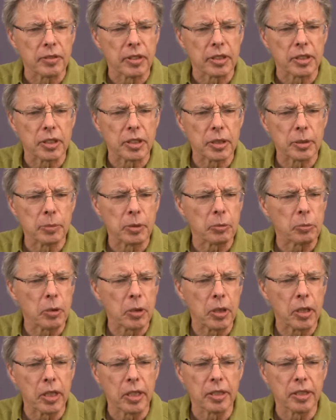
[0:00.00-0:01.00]
a German
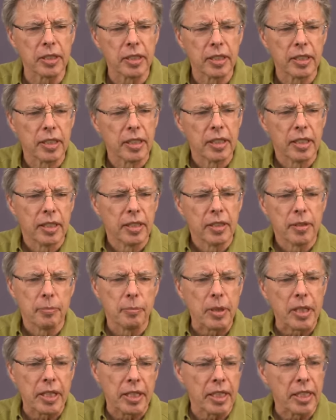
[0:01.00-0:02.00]
word
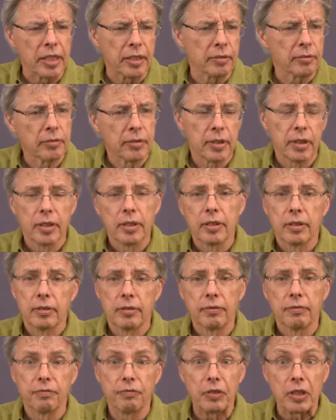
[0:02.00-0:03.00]
meaning
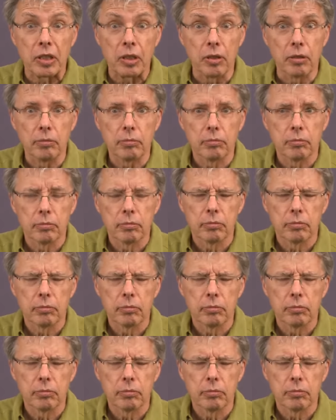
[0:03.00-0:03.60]
fiddle,